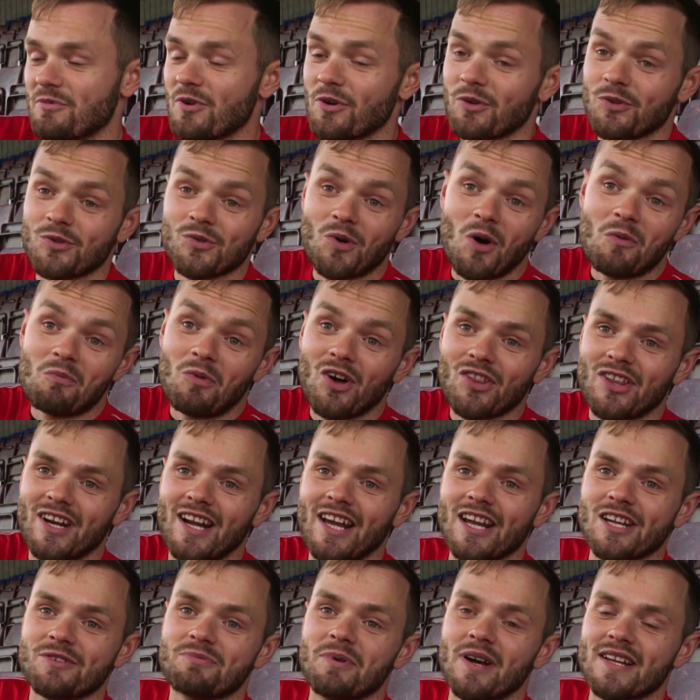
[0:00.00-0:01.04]
it was one more
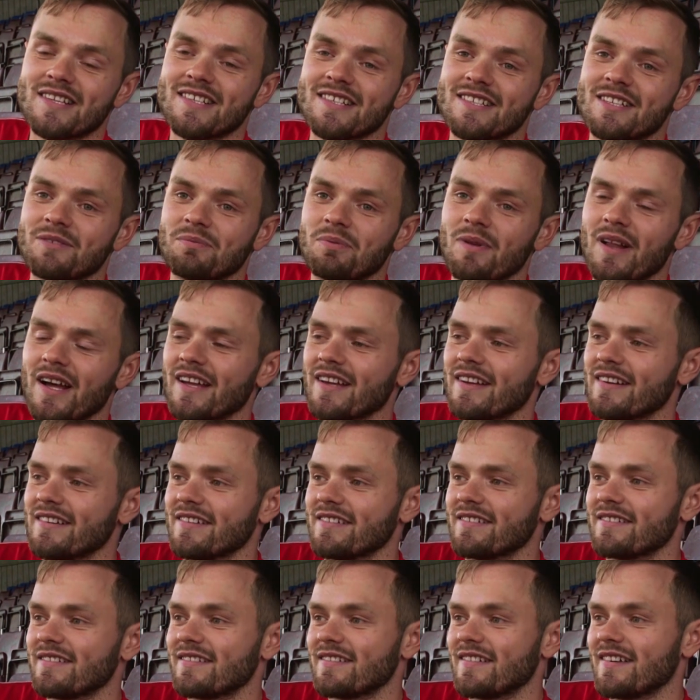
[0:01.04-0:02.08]
than I expected to play,
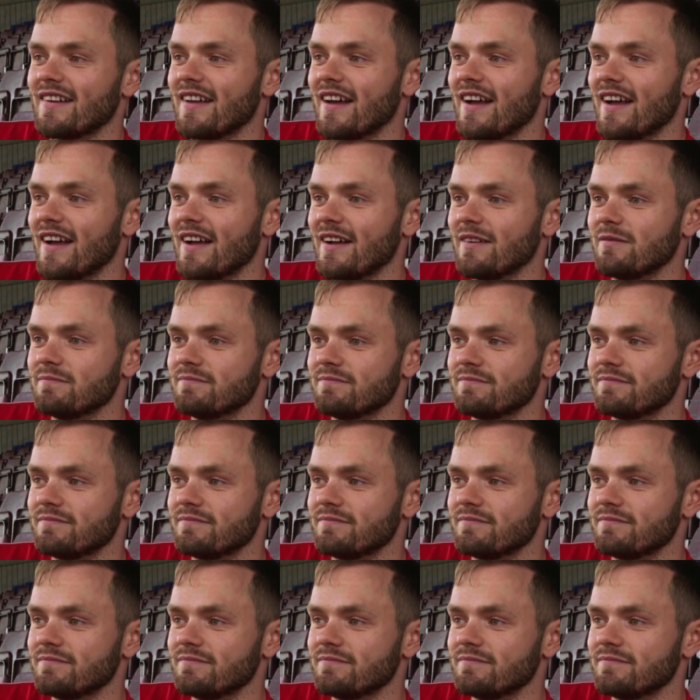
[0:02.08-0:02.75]
and I